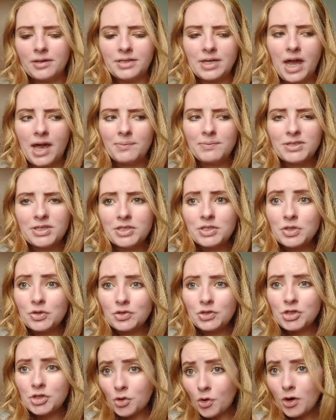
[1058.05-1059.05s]
type
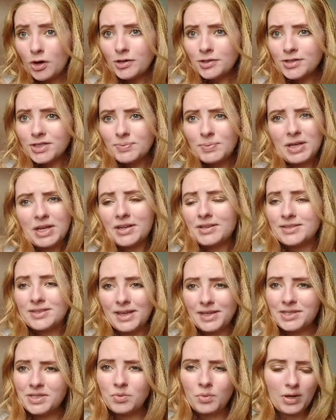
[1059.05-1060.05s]
shorts because
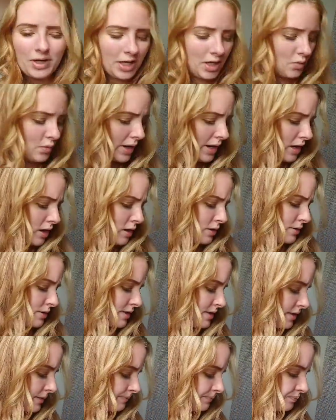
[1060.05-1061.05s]
that's what he
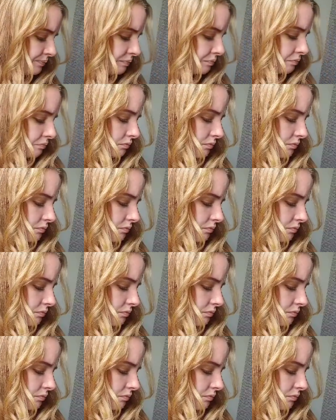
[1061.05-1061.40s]
wears.